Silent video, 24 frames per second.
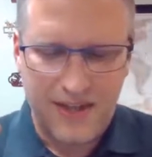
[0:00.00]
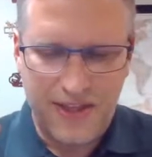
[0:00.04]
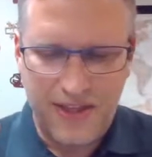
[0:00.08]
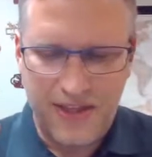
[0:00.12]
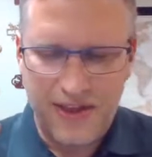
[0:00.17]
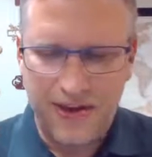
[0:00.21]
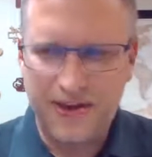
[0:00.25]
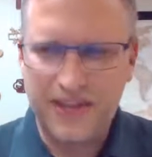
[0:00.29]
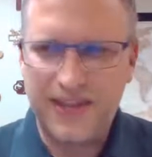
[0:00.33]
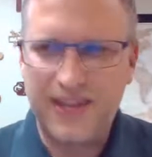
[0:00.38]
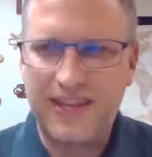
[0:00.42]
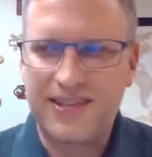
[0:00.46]

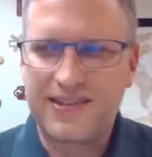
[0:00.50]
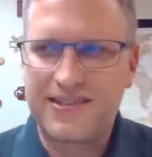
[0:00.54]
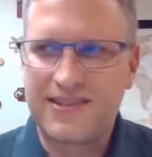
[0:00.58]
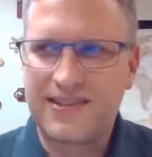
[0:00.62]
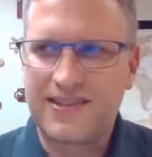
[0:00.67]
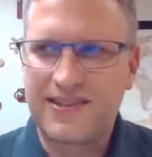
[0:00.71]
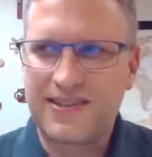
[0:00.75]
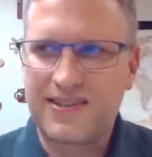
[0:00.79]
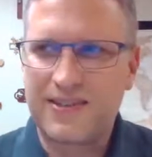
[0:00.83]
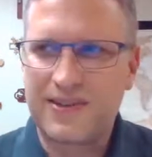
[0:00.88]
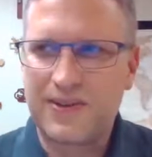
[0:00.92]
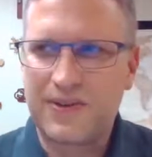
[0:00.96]
there are
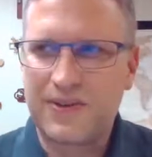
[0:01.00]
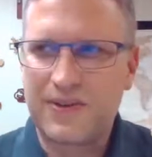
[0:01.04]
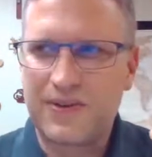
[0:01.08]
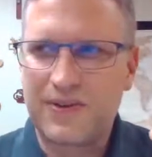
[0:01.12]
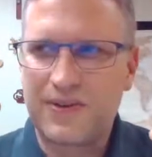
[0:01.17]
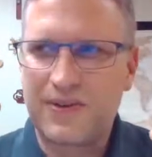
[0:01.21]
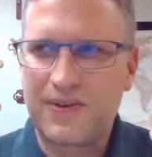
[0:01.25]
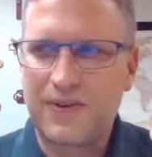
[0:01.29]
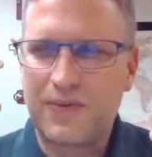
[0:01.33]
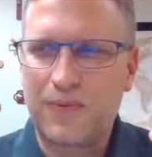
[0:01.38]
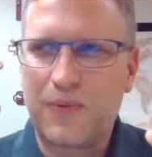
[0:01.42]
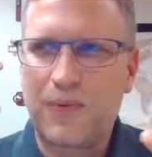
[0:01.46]
these
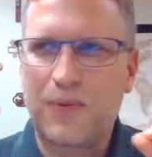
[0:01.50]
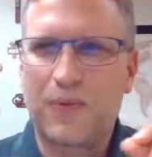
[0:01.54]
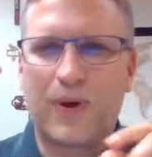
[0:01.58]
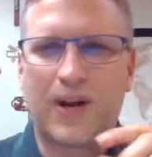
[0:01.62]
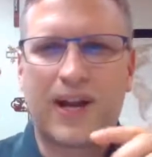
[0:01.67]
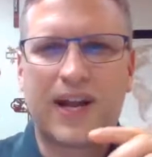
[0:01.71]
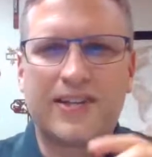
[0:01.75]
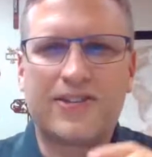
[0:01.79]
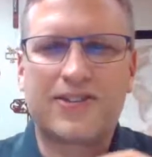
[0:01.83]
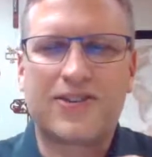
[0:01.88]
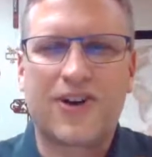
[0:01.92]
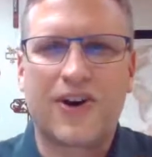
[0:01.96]

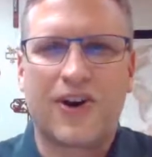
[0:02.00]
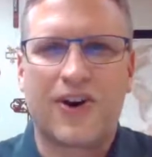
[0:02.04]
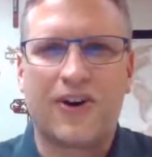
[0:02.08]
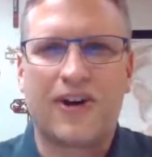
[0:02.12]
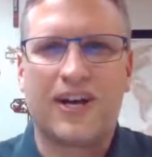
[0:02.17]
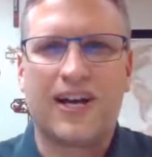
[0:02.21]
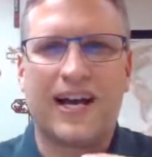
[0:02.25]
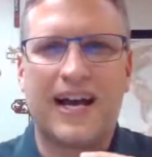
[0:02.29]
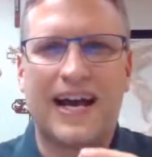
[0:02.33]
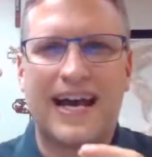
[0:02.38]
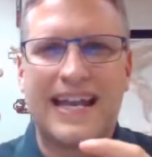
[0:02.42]
what I just call